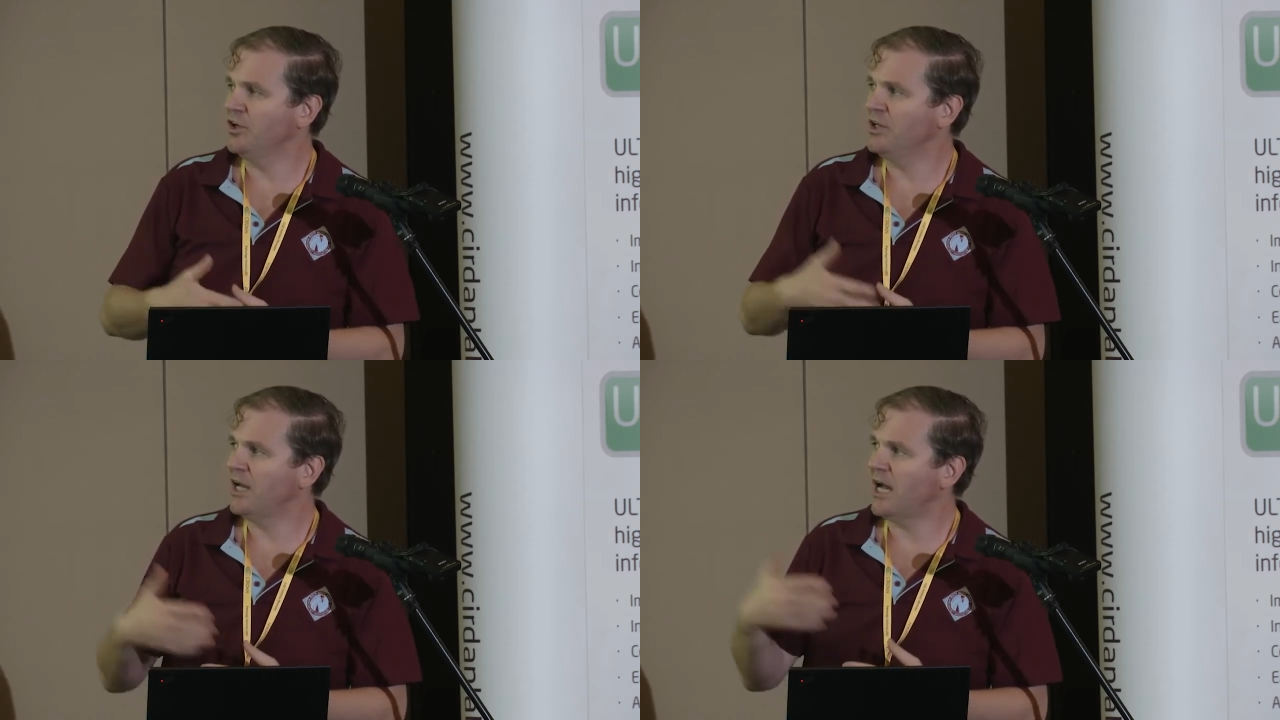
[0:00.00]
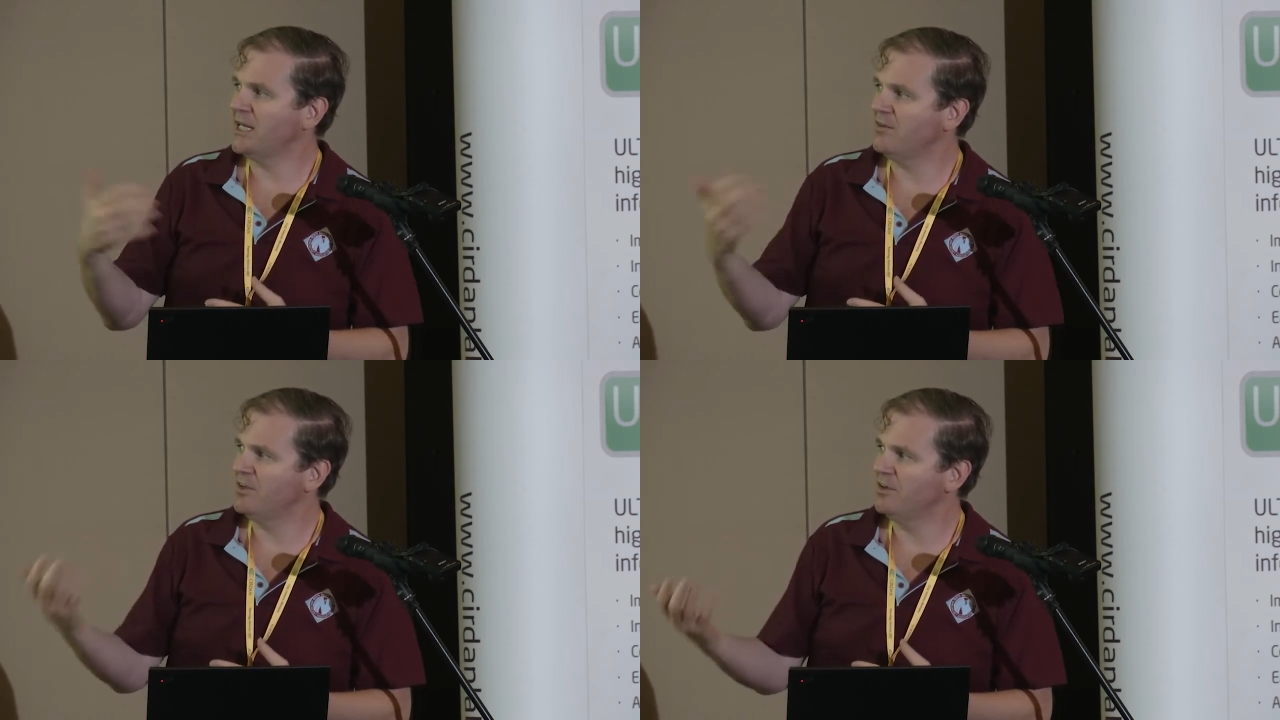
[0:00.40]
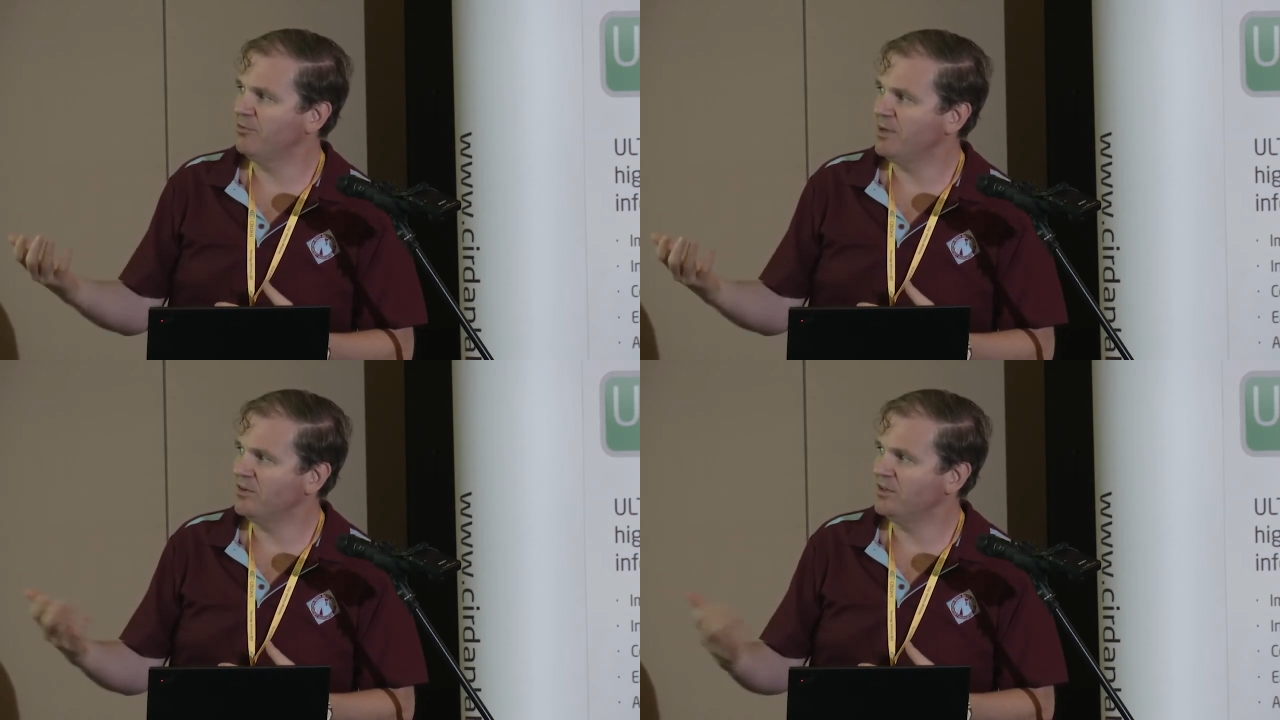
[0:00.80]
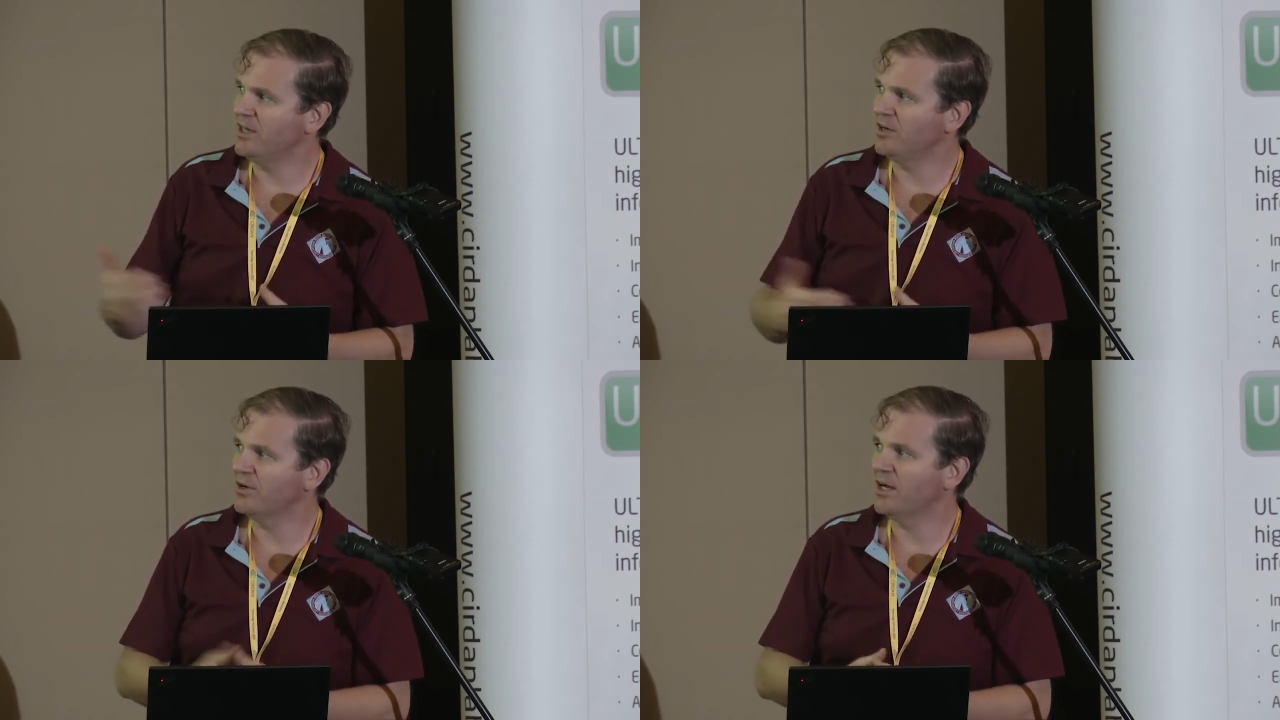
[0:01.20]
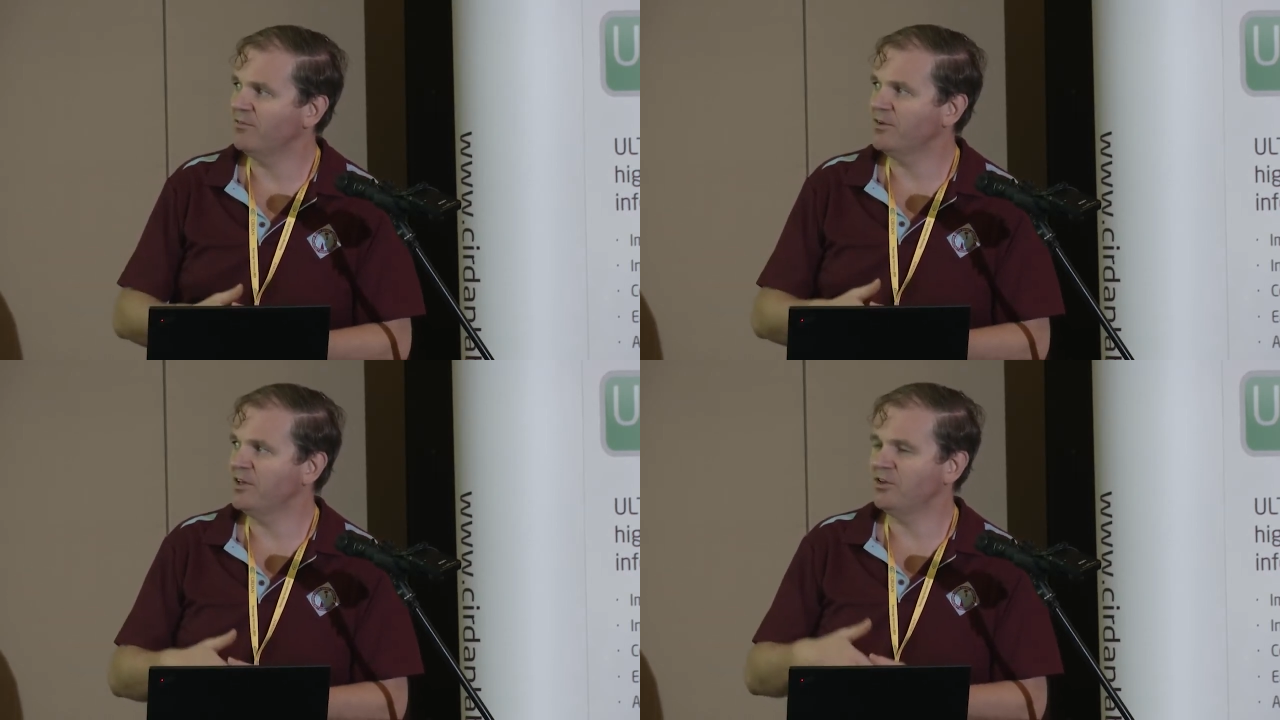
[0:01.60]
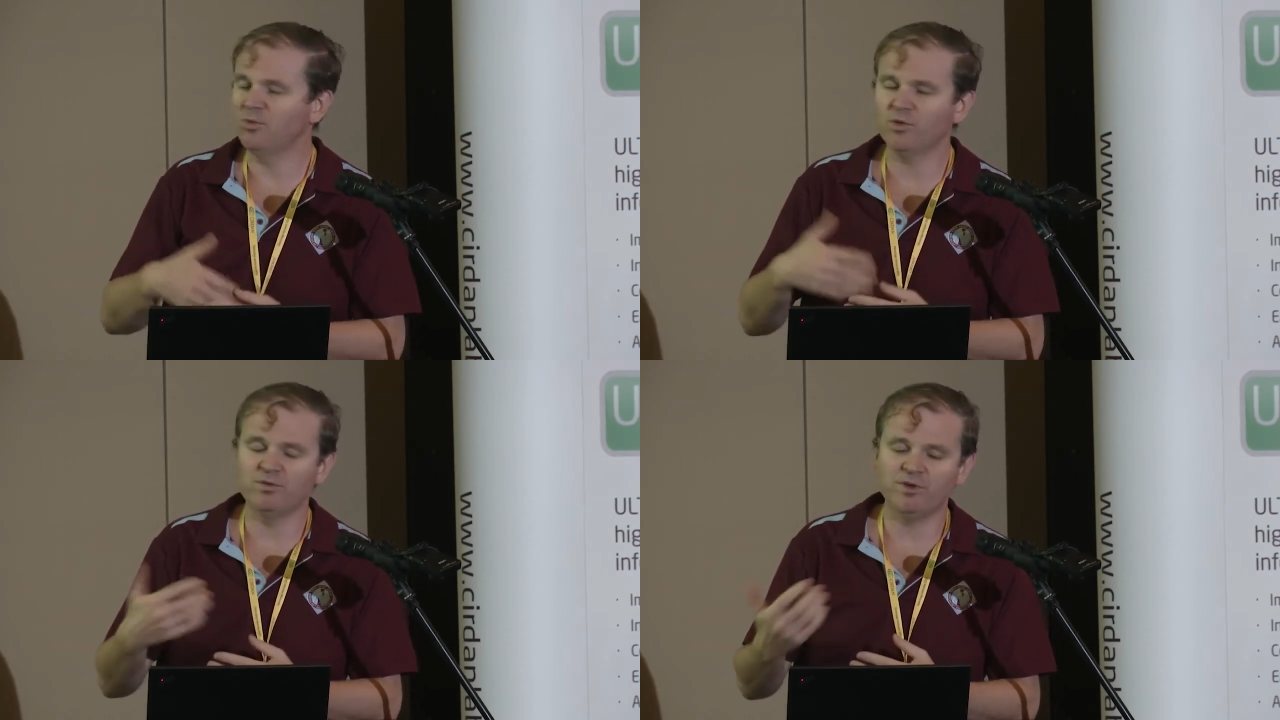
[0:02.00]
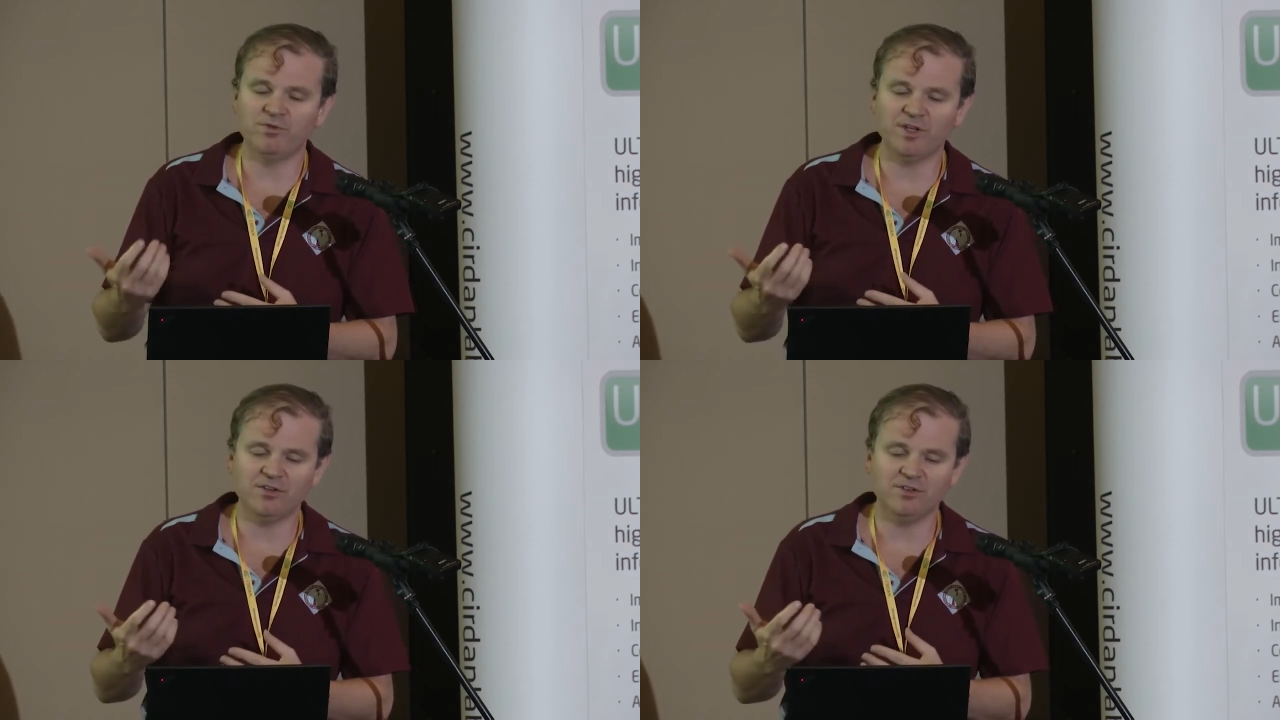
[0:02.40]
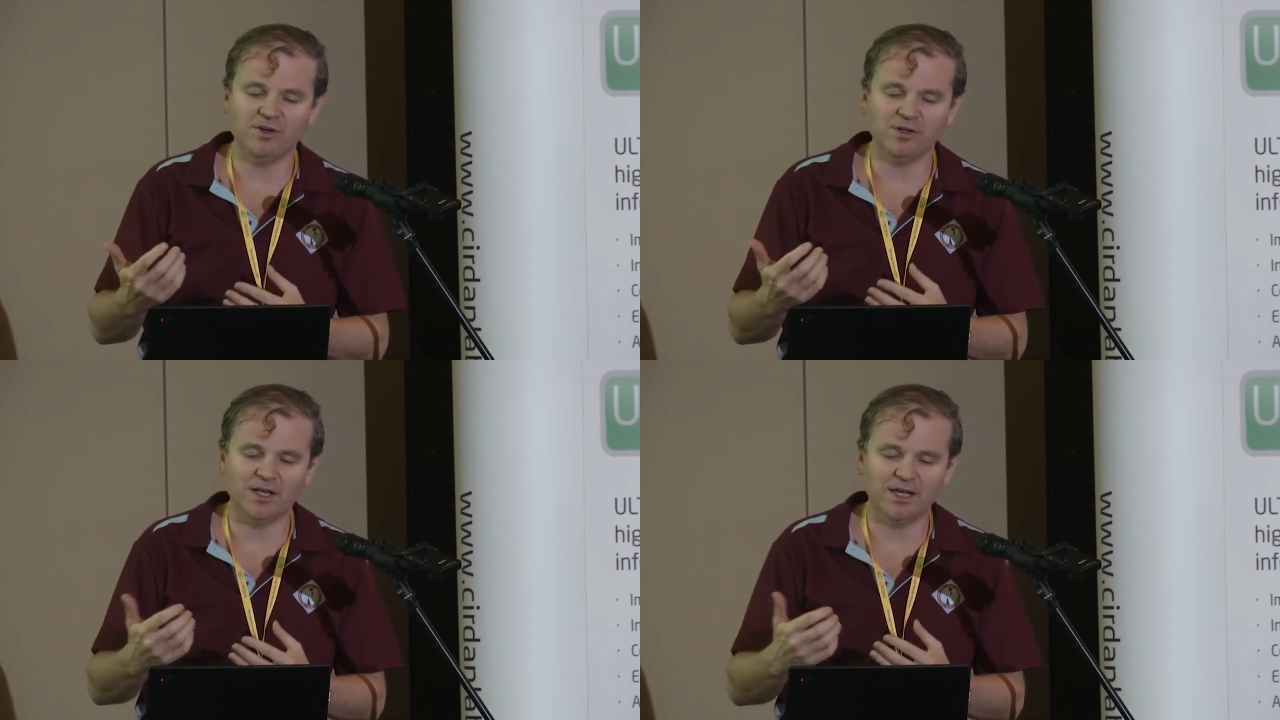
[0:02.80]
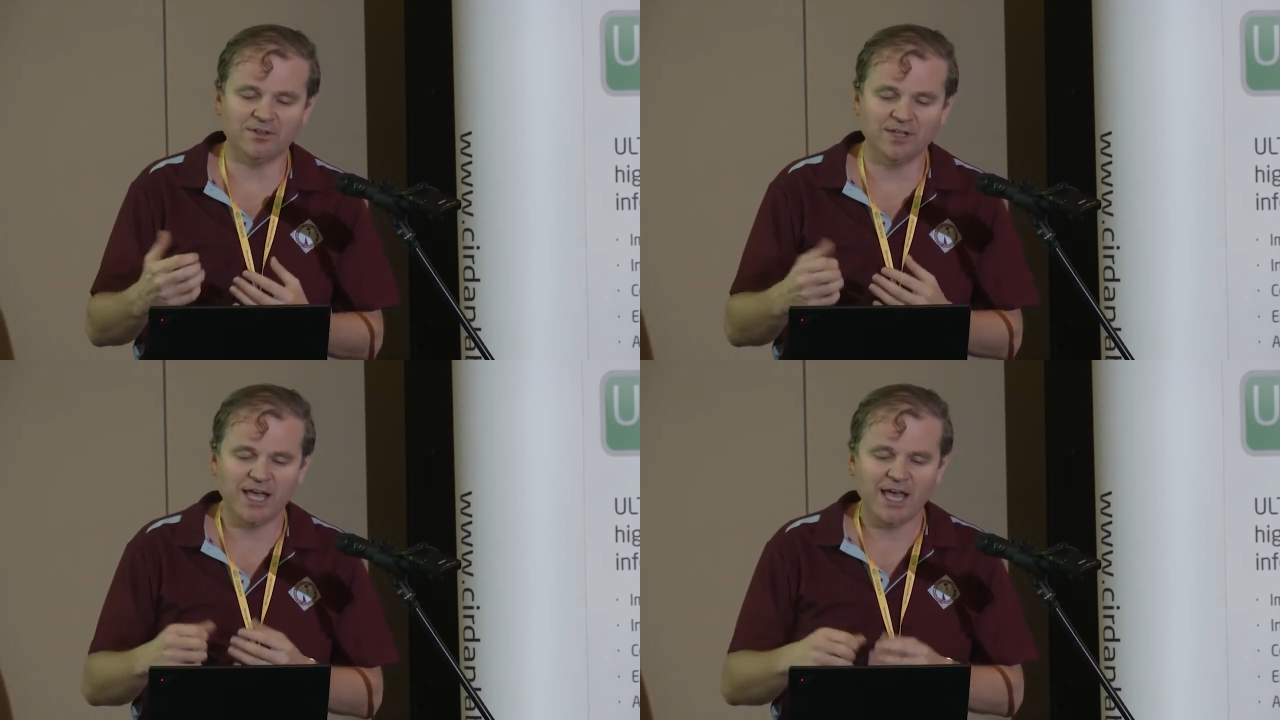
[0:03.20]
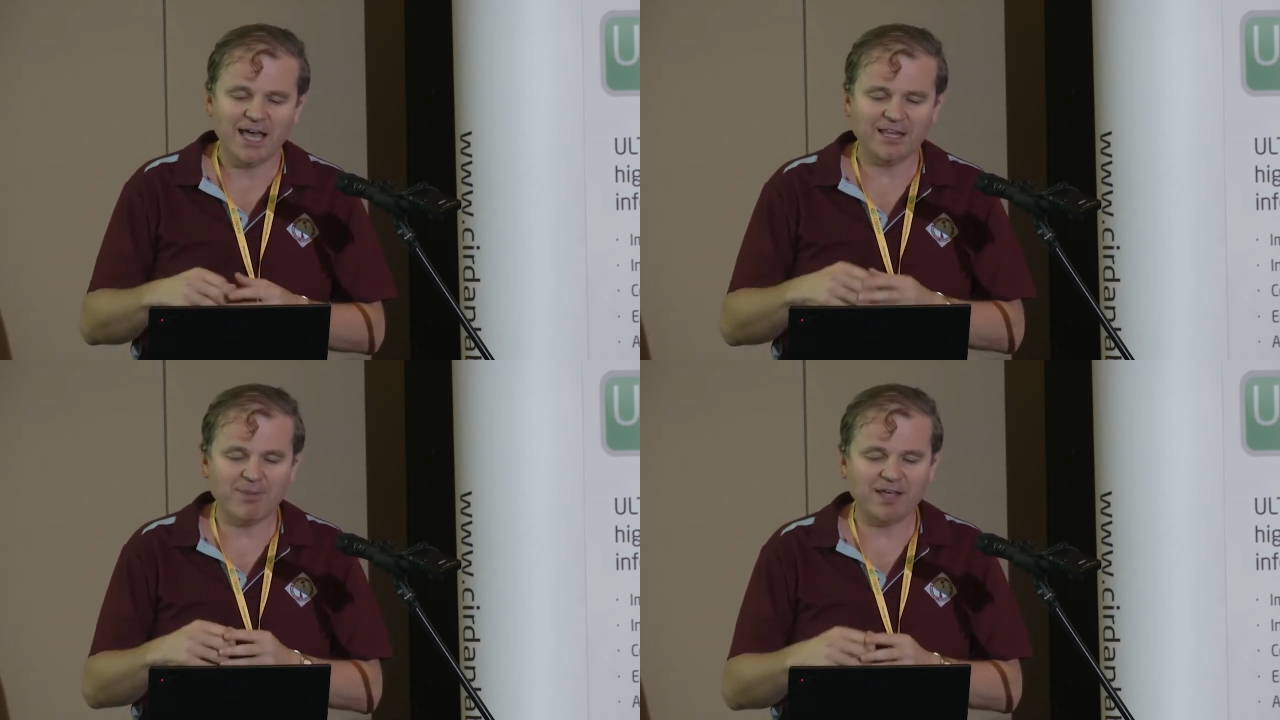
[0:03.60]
So 90 of them have been xenografted and there's more than 15 cell lines. And the